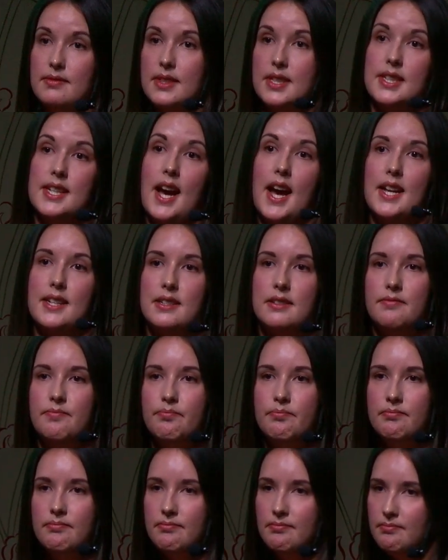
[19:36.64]
the dad.
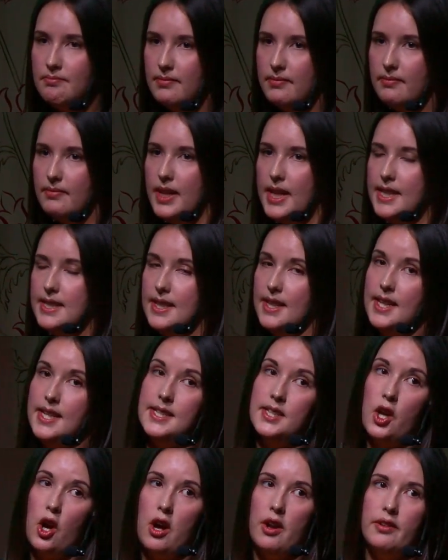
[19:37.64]

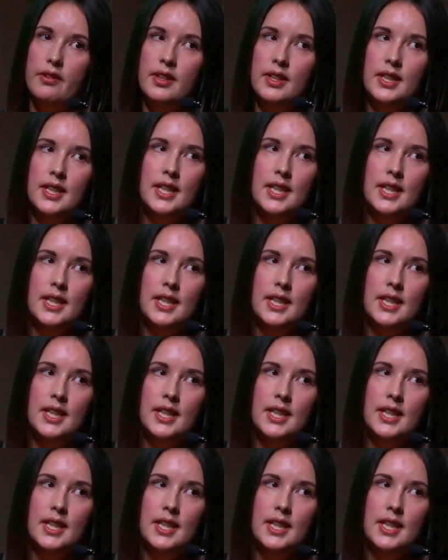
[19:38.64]
He's gone.